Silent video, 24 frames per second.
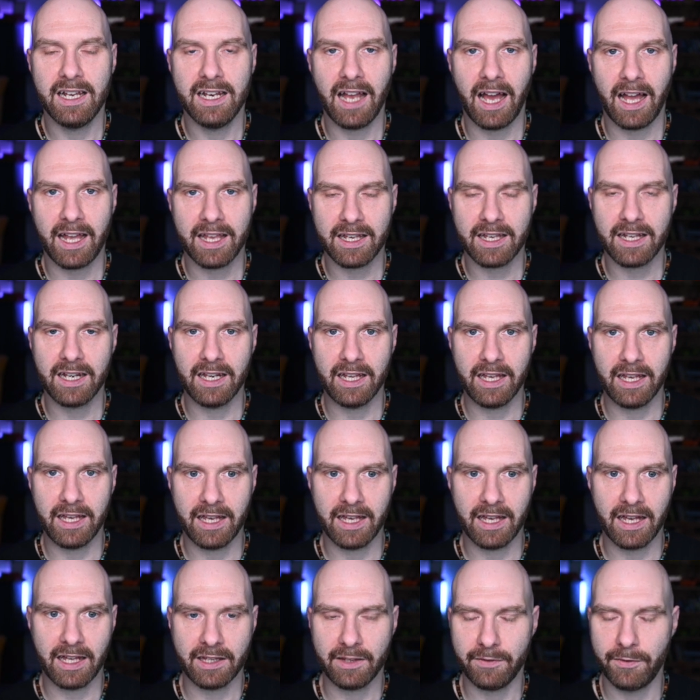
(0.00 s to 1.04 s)
likely.
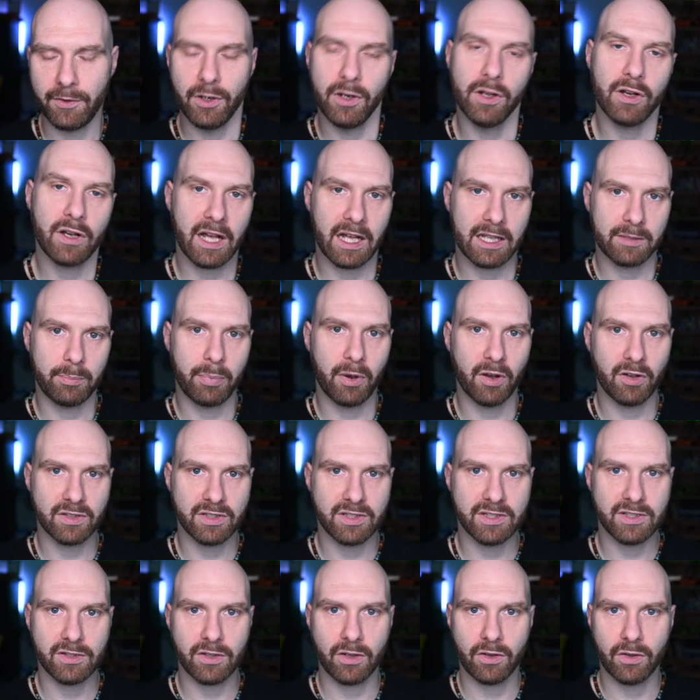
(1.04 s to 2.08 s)
And if you look at
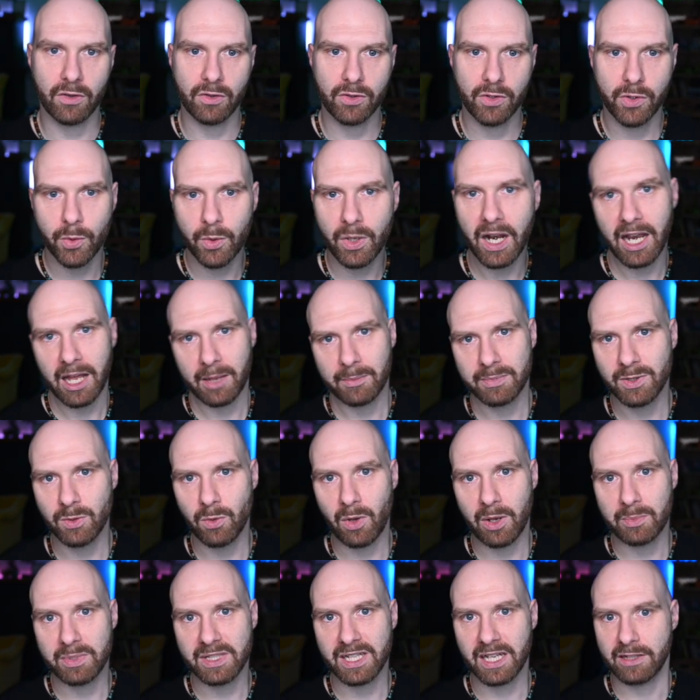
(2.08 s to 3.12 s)
posts on Yuga Labs
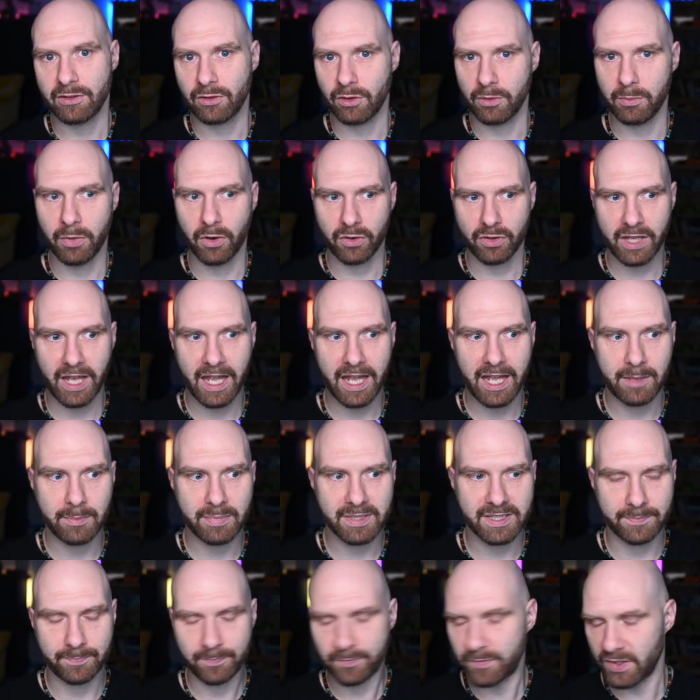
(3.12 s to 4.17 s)
website or Bored
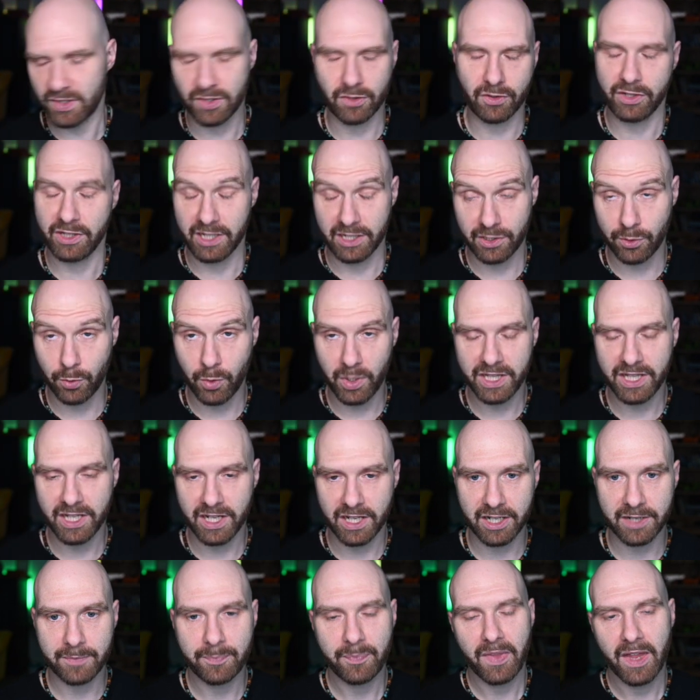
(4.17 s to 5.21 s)
Apes, sorry, their
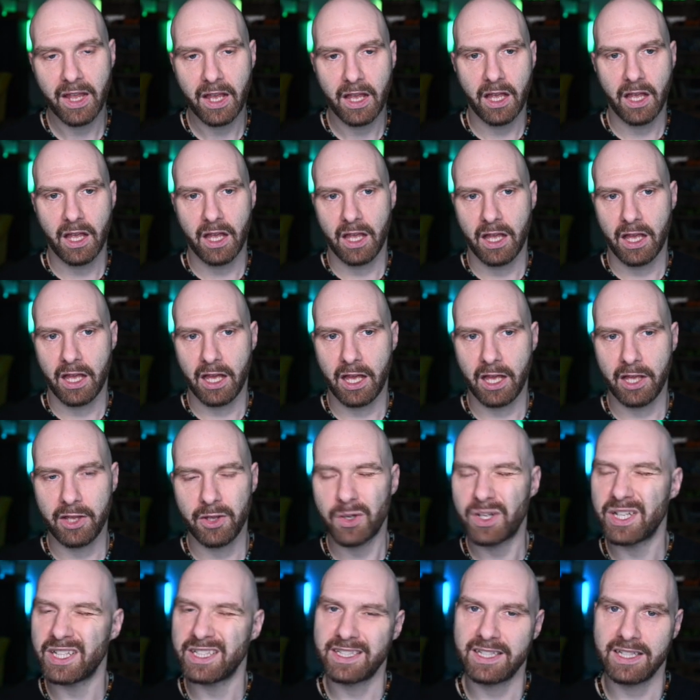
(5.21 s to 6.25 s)
Twitter, uh, you
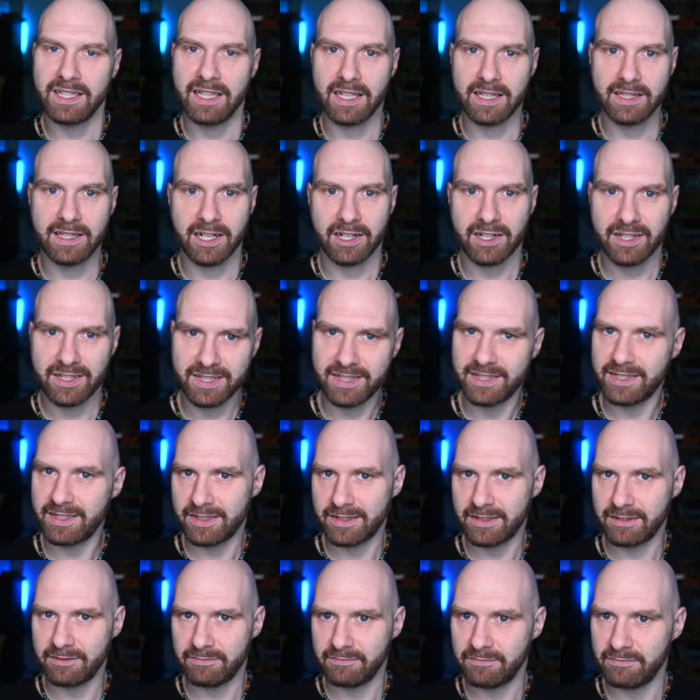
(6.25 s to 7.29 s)
can see that there is
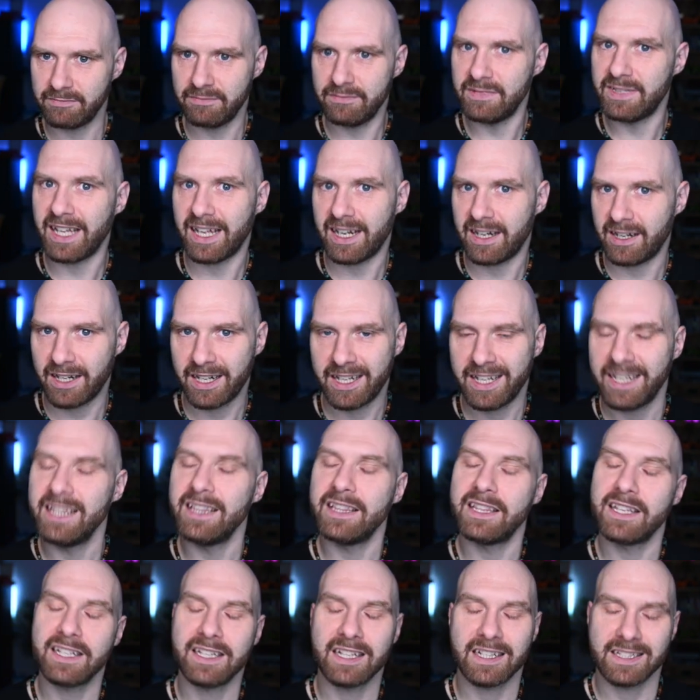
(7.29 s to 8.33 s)
they're
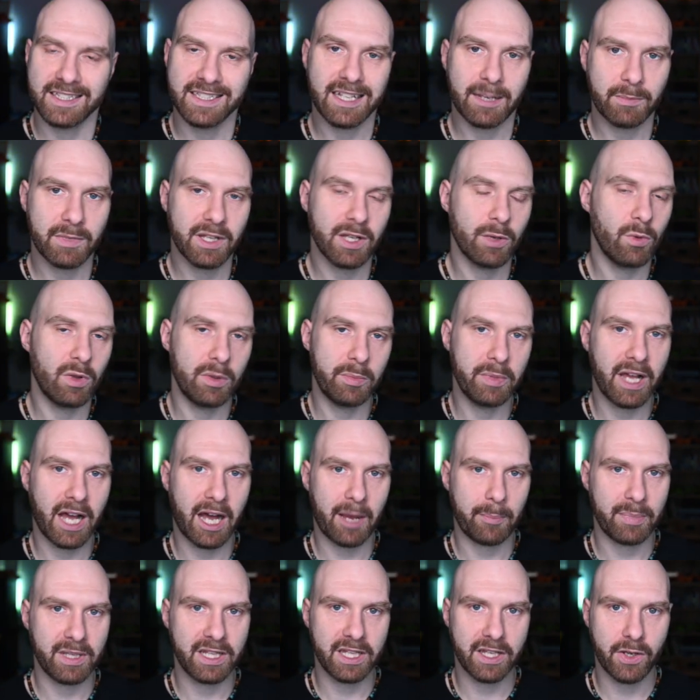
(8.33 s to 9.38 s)
hinting that something will be
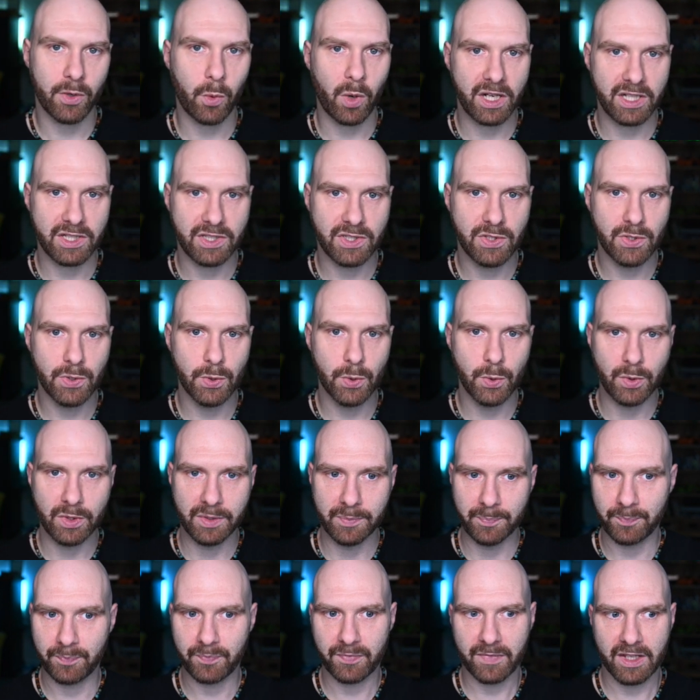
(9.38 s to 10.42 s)
happening quite soon.
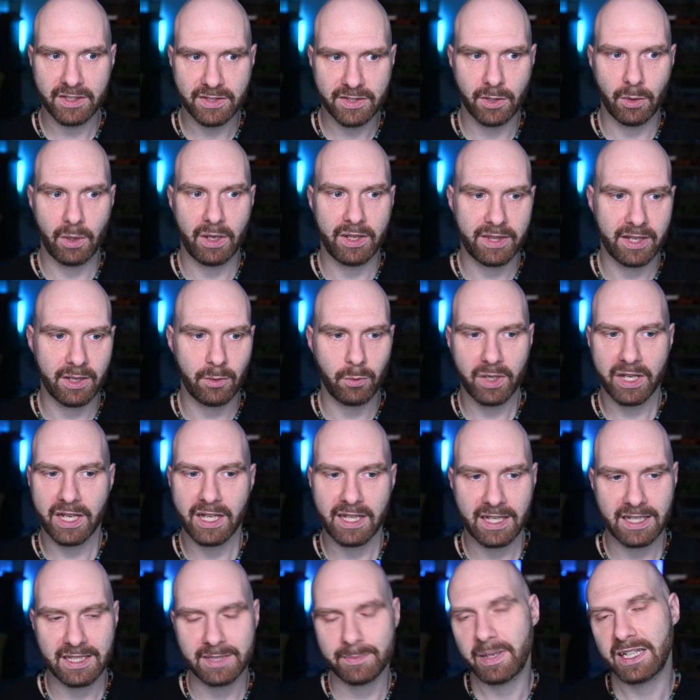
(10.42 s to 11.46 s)
So I think we can
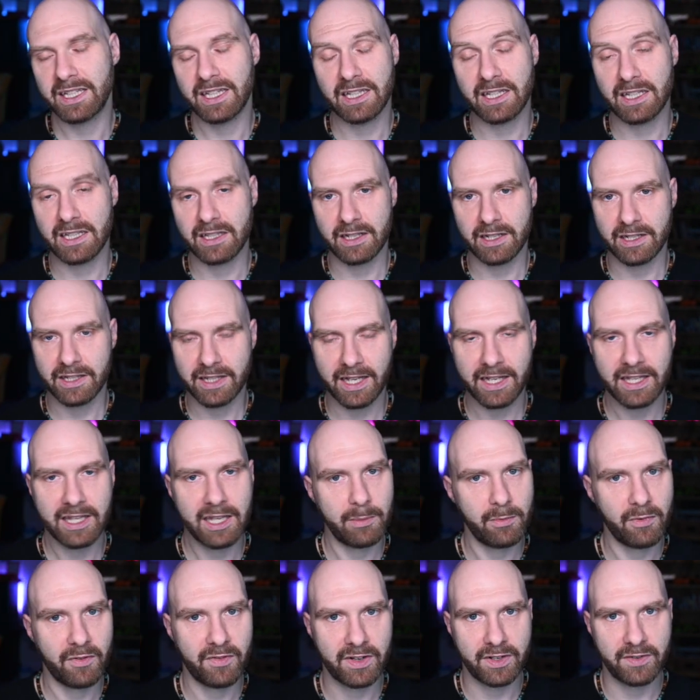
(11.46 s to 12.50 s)
expect another tech
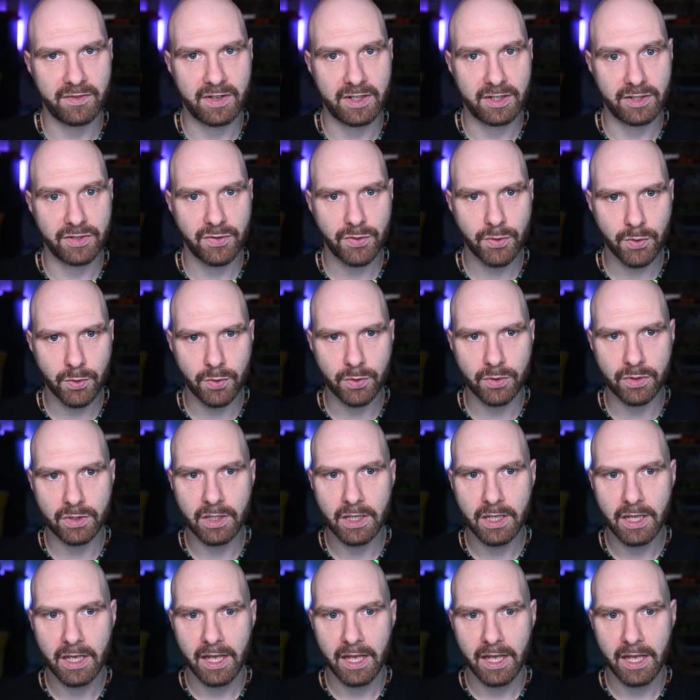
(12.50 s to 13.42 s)
demo very very soon.